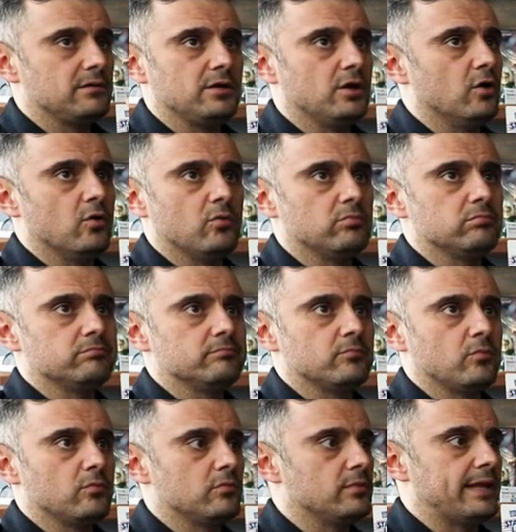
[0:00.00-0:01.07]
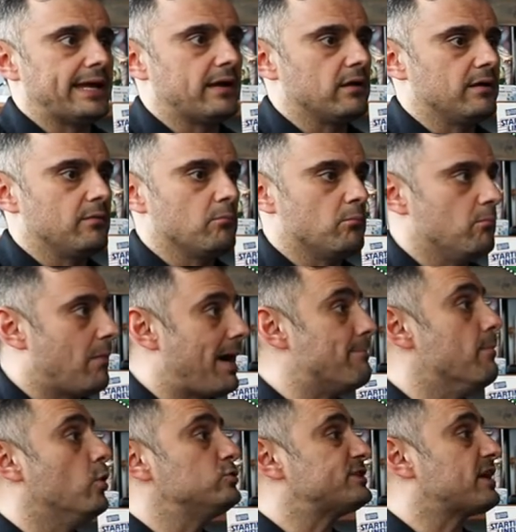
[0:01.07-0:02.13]
you know, like my
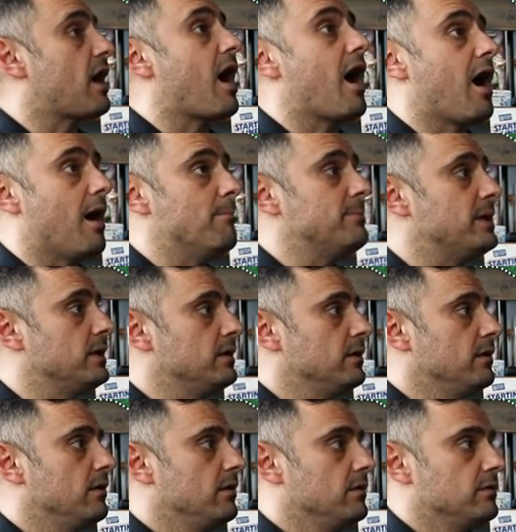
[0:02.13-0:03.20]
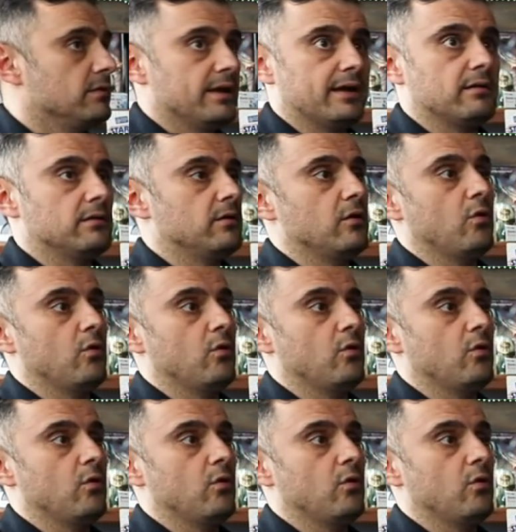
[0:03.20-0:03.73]
most calm, like,